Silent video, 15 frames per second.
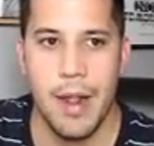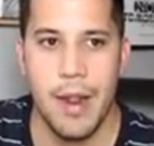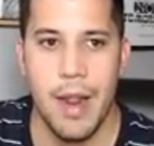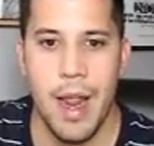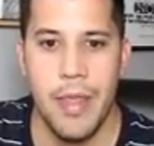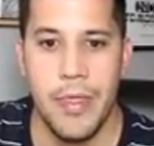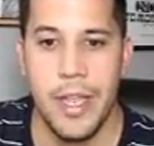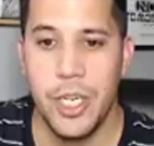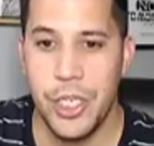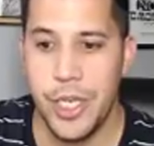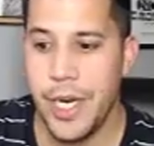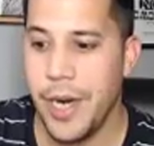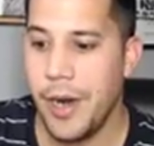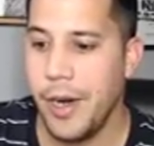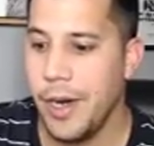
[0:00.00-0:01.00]
and this
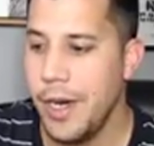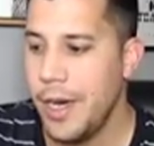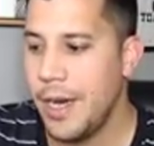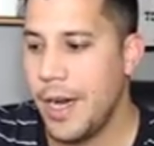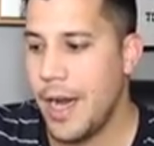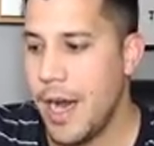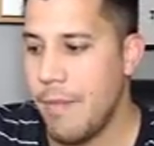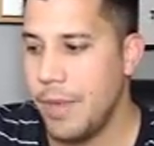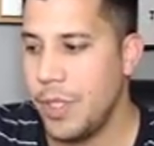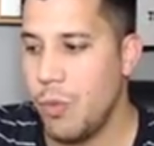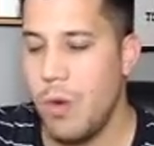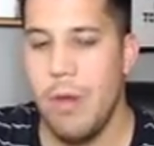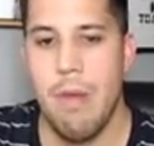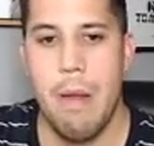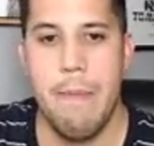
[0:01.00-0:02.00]
year, it's
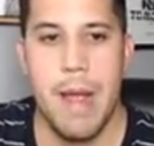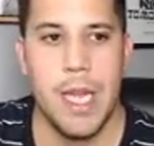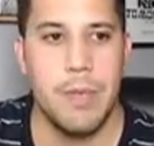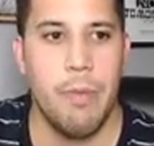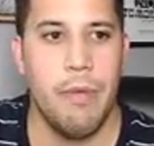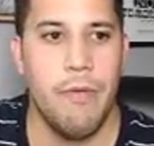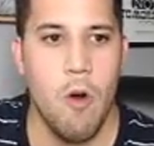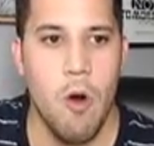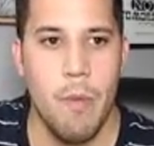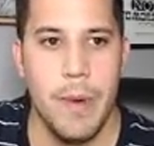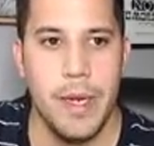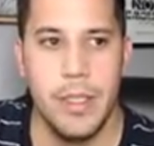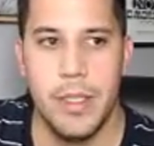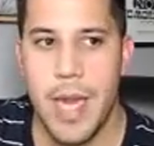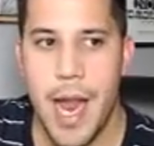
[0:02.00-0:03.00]
one of my best
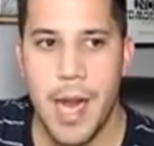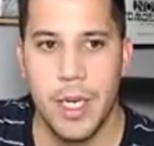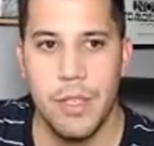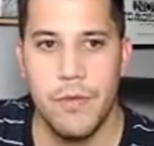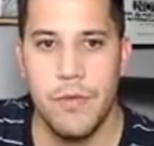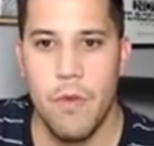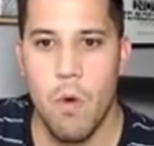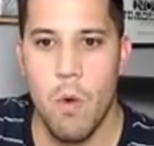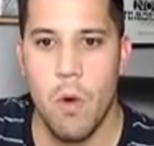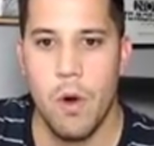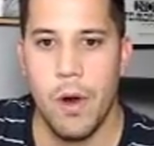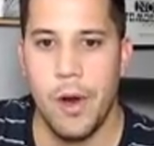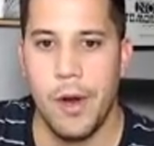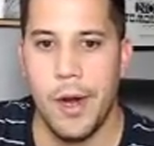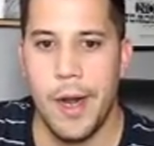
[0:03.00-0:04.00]
performing stocks
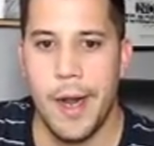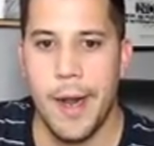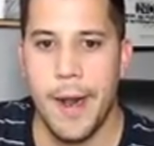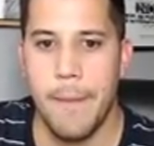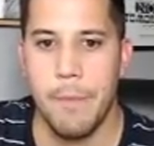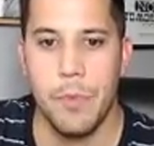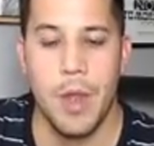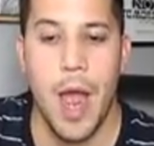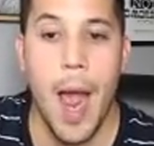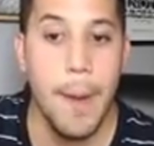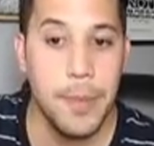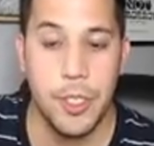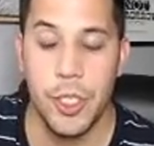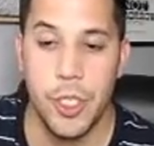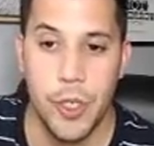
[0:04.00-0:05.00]
for
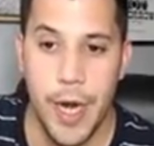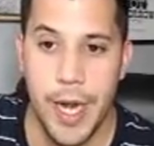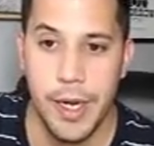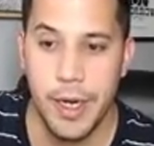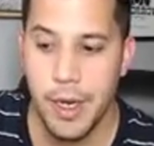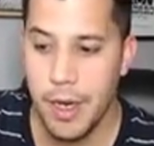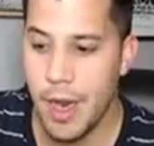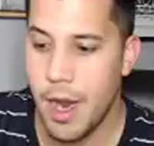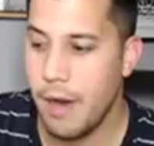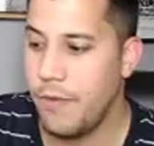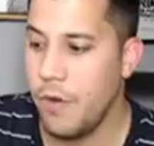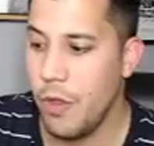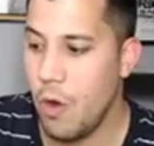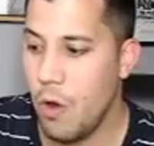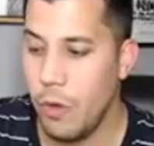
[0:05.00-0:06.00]
options trading
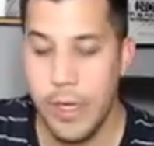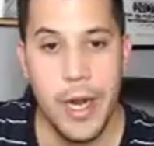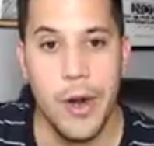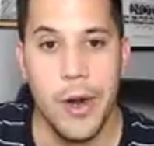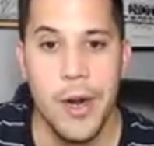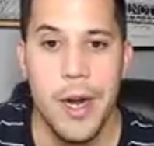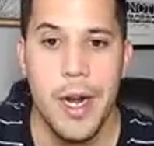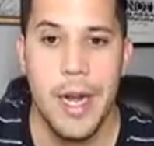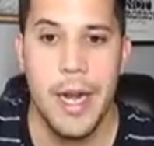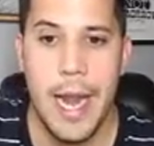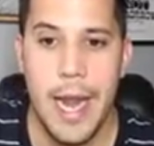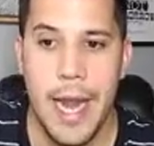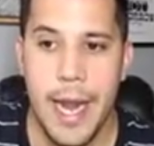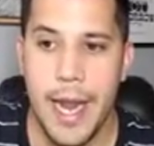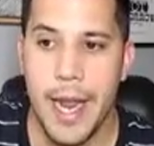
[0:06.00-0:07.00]
for the whole year.
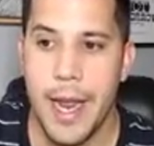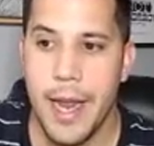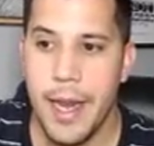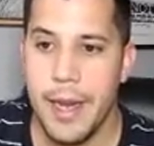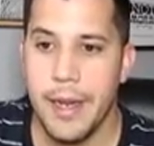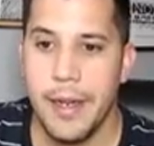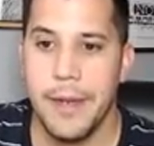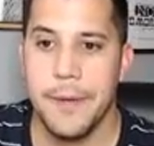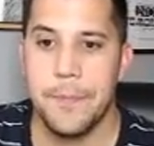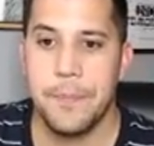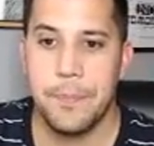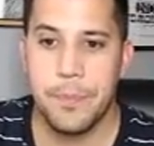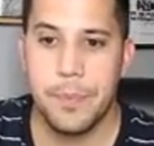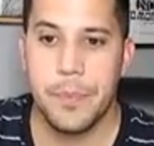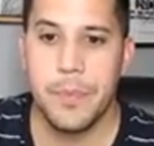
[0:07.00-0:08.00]
And
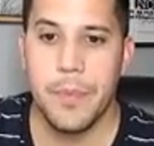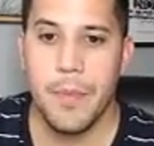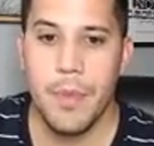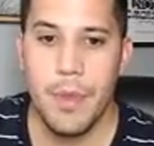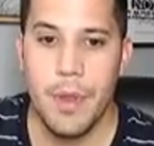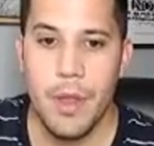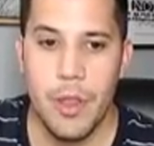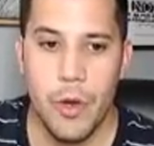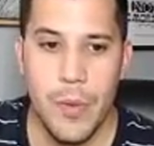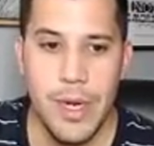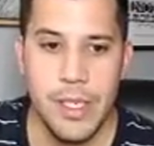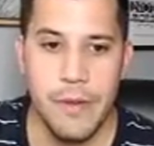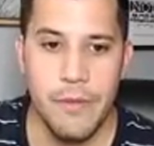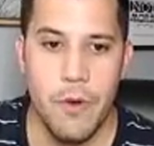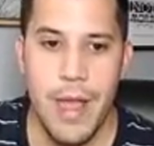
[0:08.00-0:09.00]
the
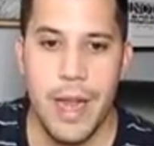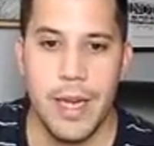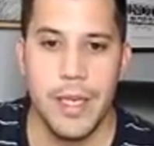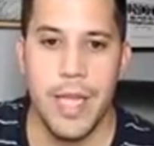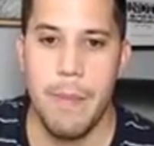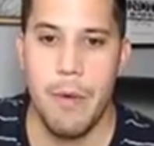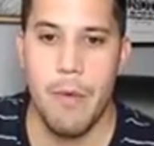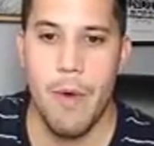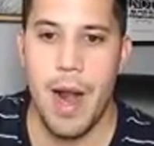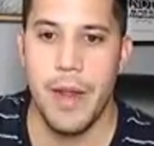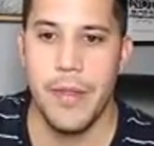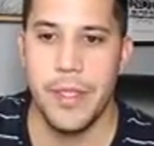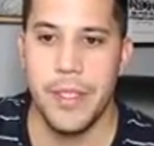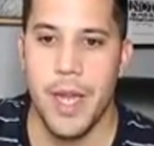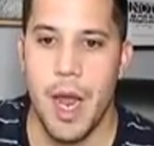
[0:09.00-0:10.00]
reason for that is because I've been
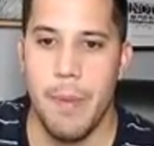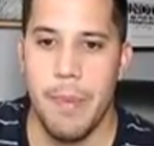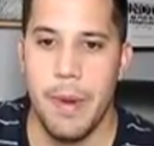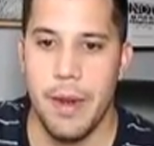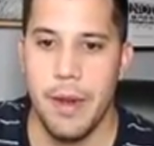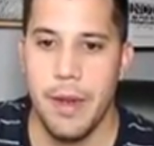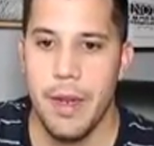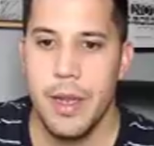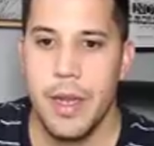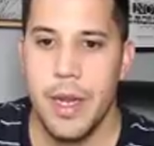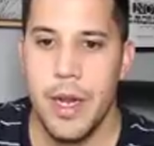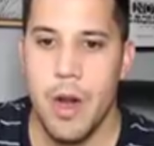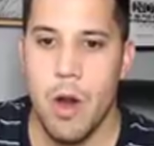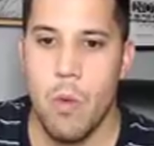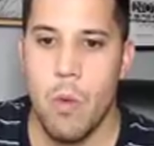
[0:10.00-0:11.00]
writing this up, and
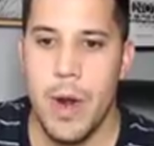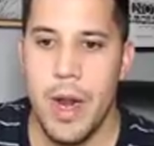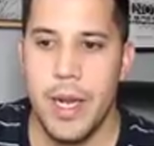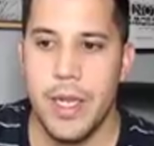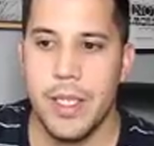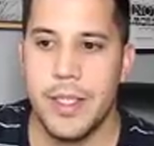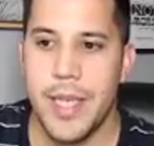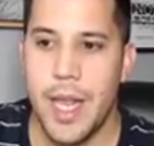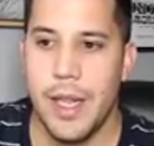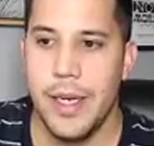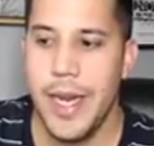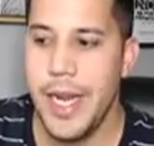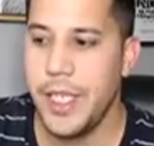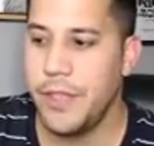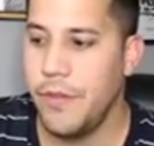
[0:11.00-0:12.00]
when it
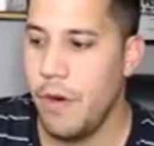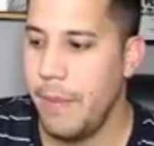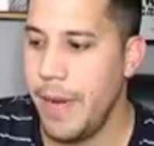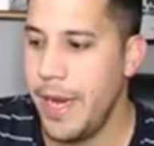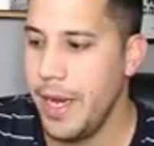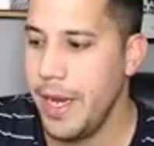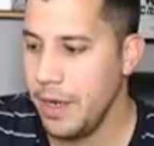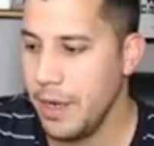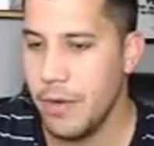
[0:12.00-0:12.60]
consolidates for me,